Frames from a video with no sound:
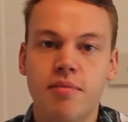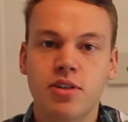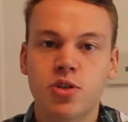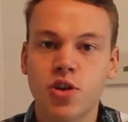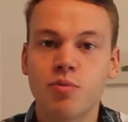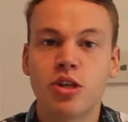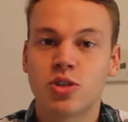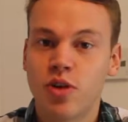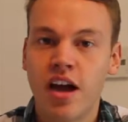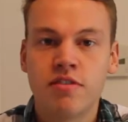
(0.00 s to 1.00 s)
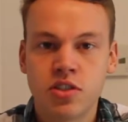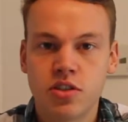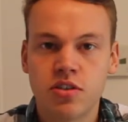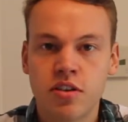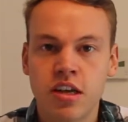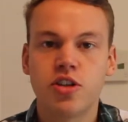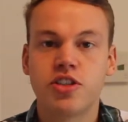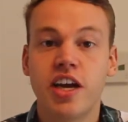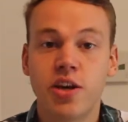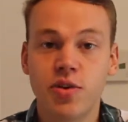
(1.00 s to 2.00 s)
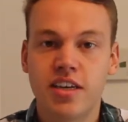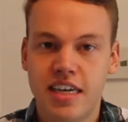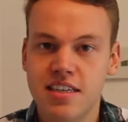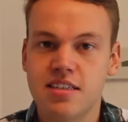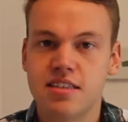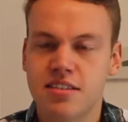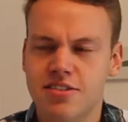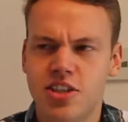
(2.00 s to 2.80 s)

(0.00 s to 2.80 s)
Show them what drives you. Your genuineness,